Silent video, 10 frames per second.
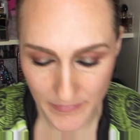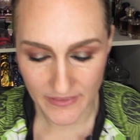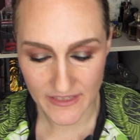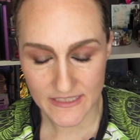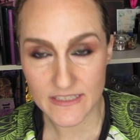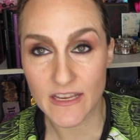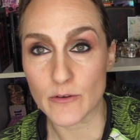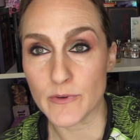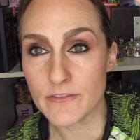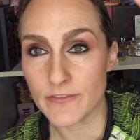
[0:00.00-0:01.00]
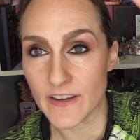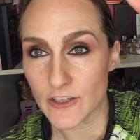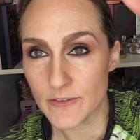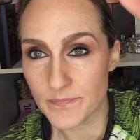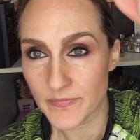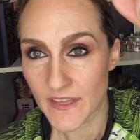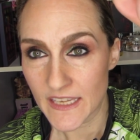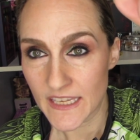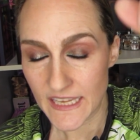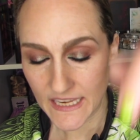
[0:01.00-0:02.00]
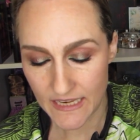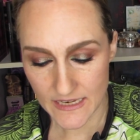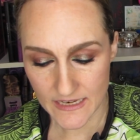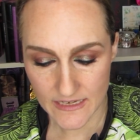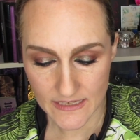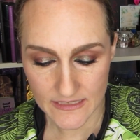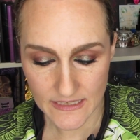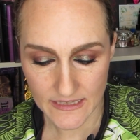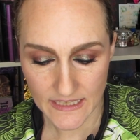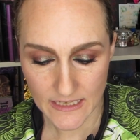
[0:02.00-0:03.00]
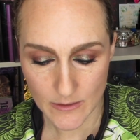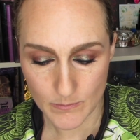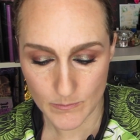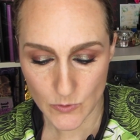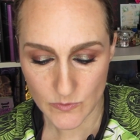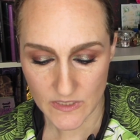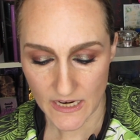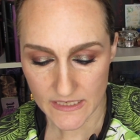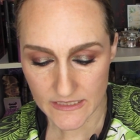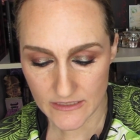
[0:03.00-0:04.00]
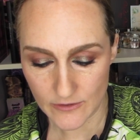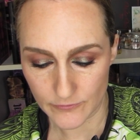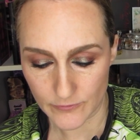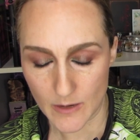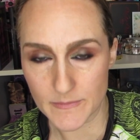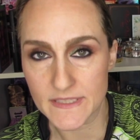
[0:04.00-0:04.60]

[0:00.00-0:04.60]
this ring finger is the Moondust from